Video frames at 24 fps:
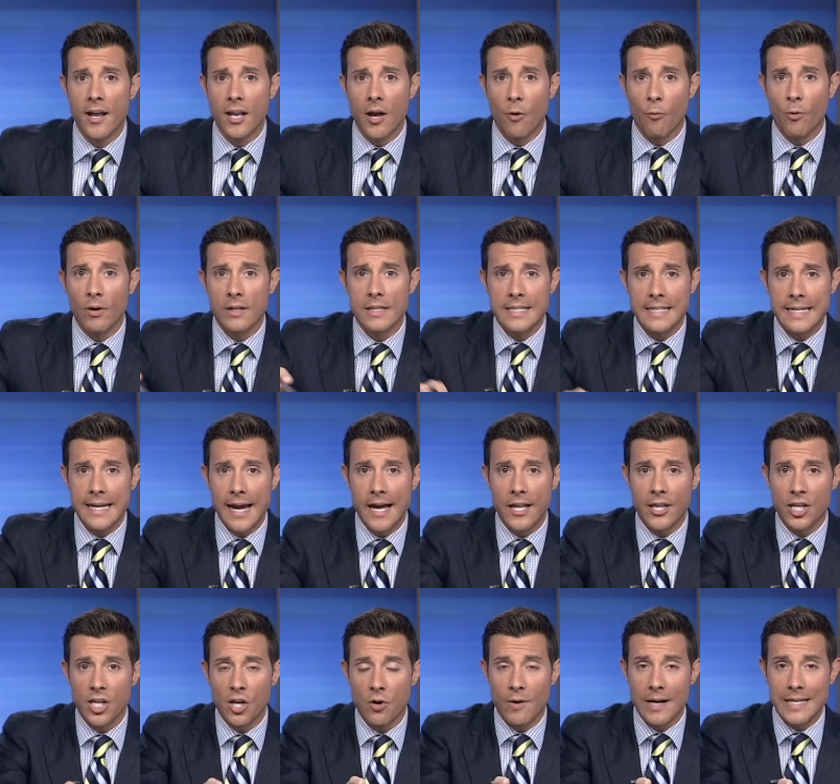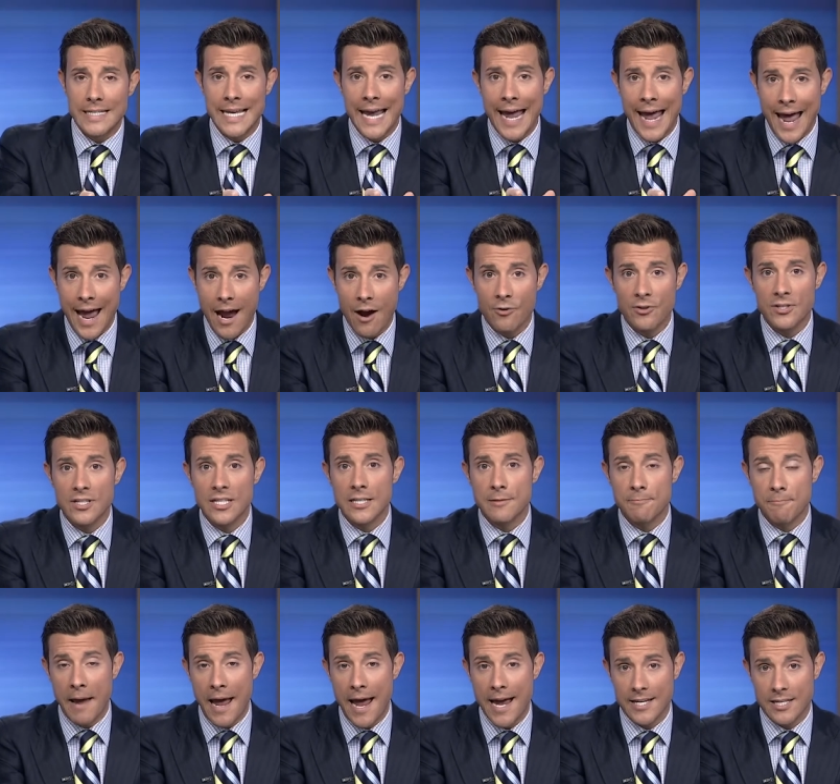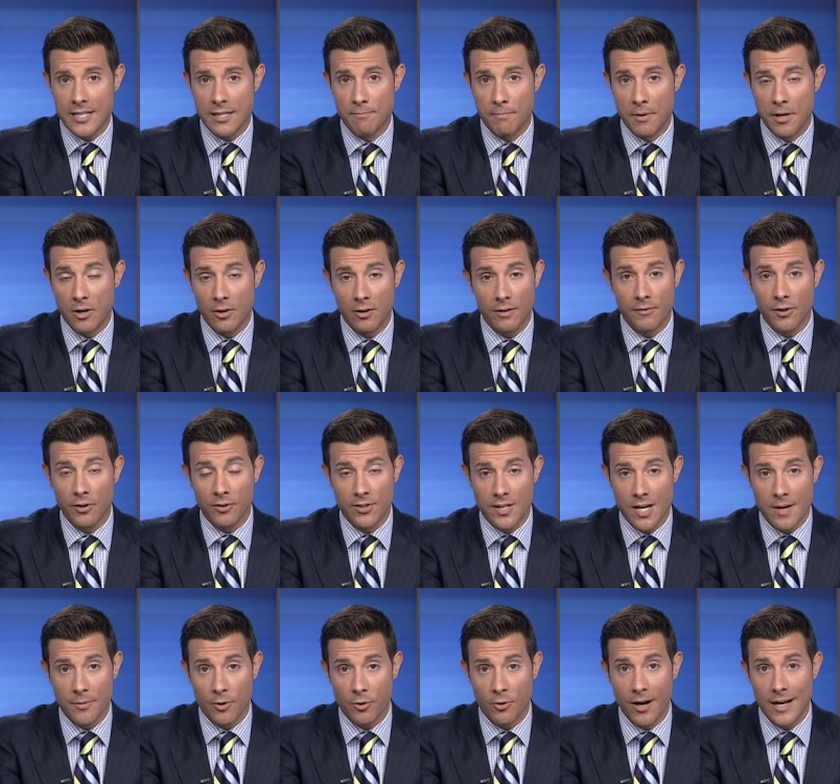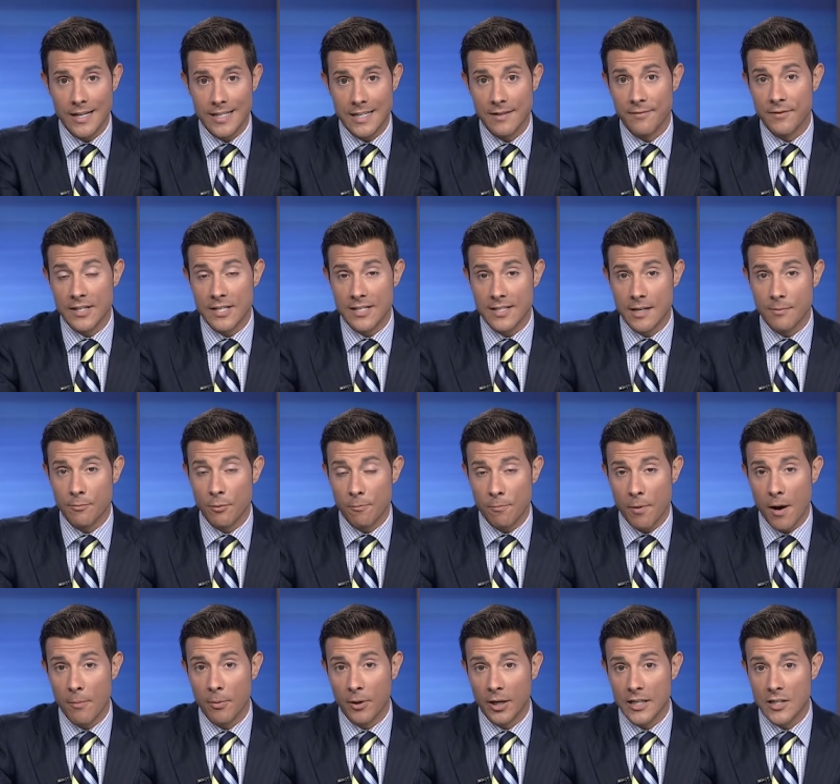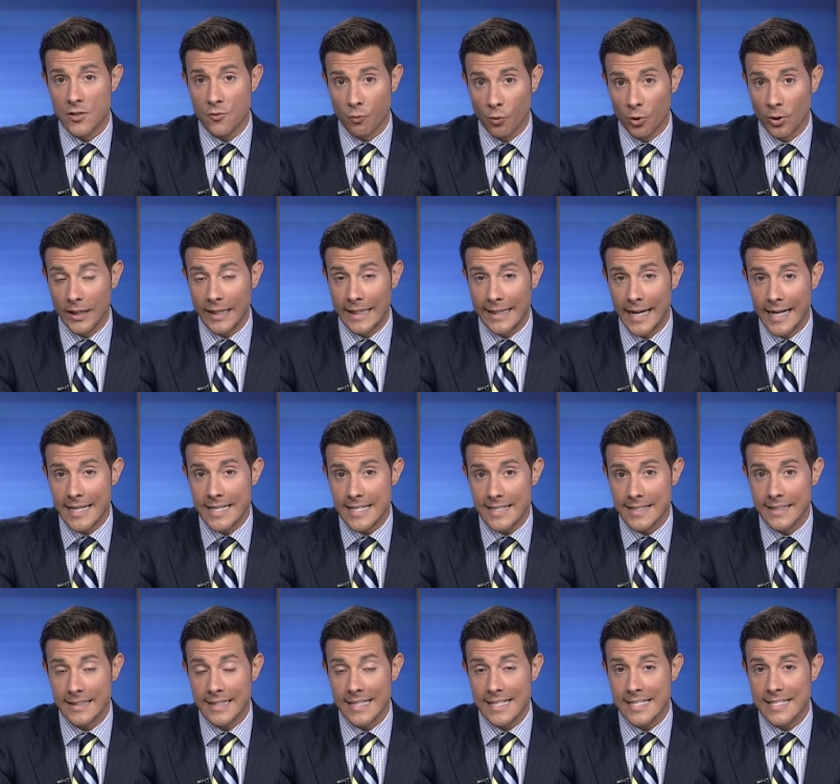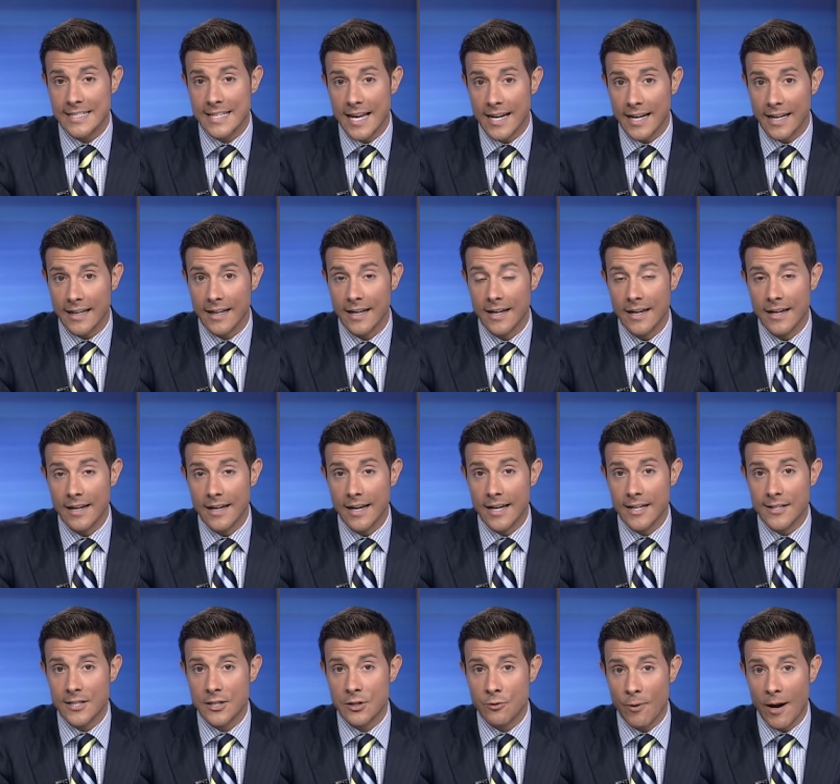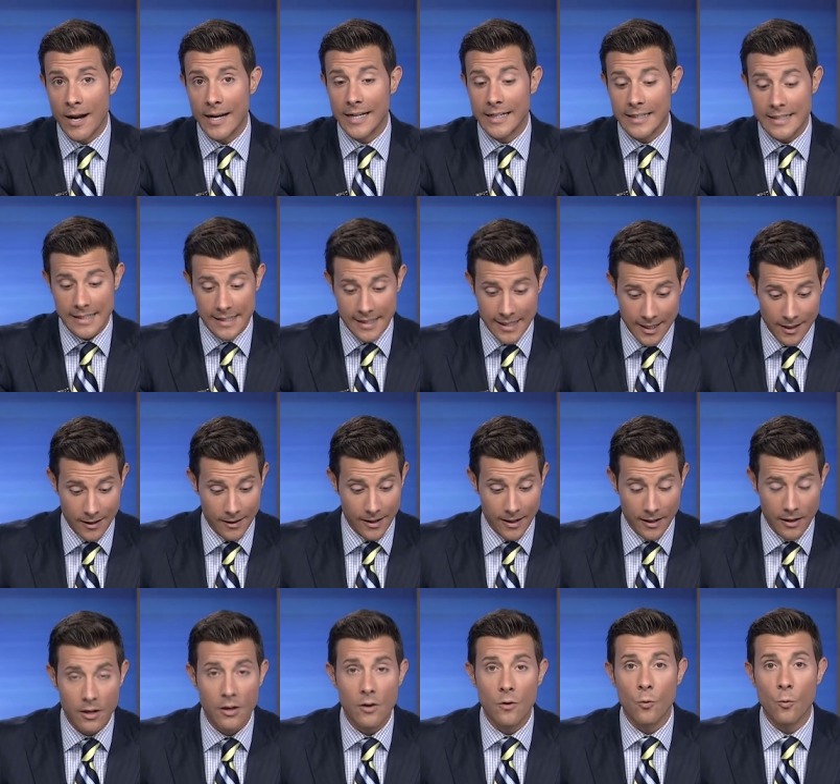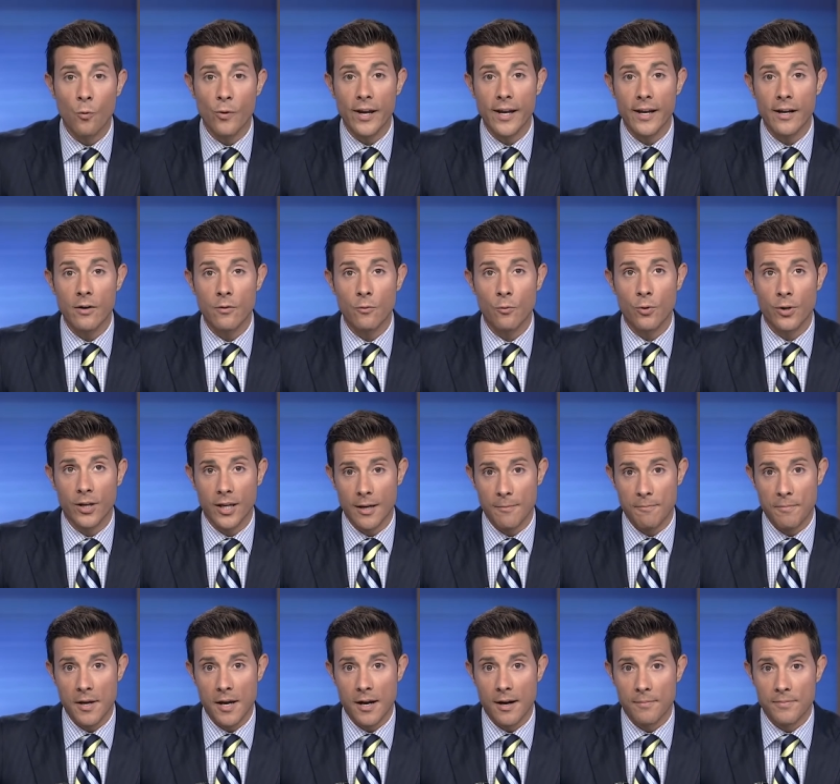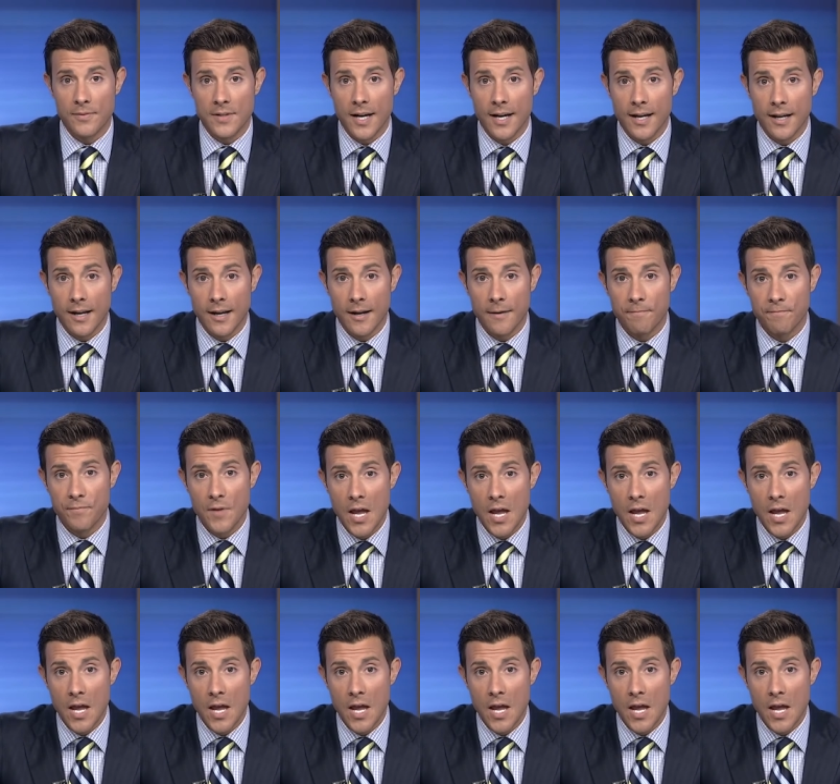Now, once again, the U.S. House has passed the bill. Even though Democrats, even some Republicans were against it, the Senate is threatening to kill it. We will keep you updated.